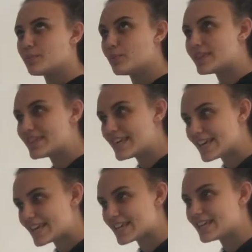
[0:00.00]

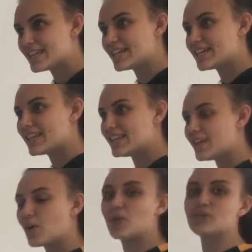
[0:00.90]
within the
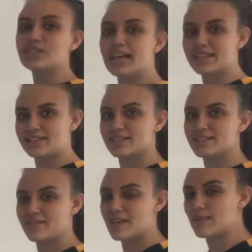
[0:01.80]
whole
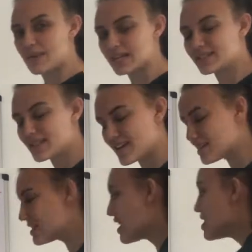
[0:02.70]
lattice, if that makes
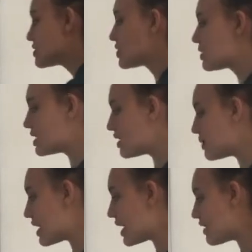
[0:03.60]
sense. So here
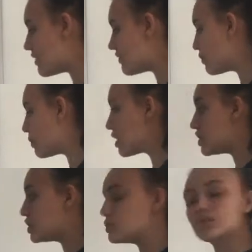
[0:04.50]
we have what a
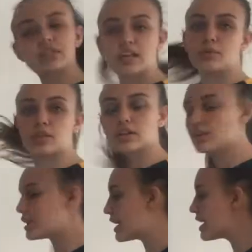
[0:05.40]
unit cell would
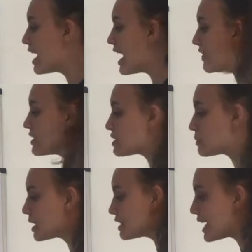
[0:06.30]
look like, and this is
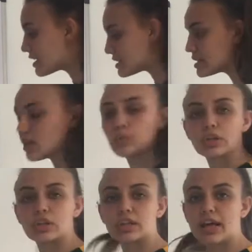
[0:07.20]
what a lattice cell would
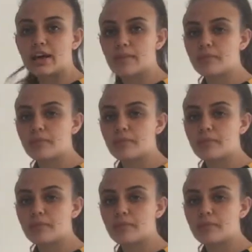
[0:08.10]
look like.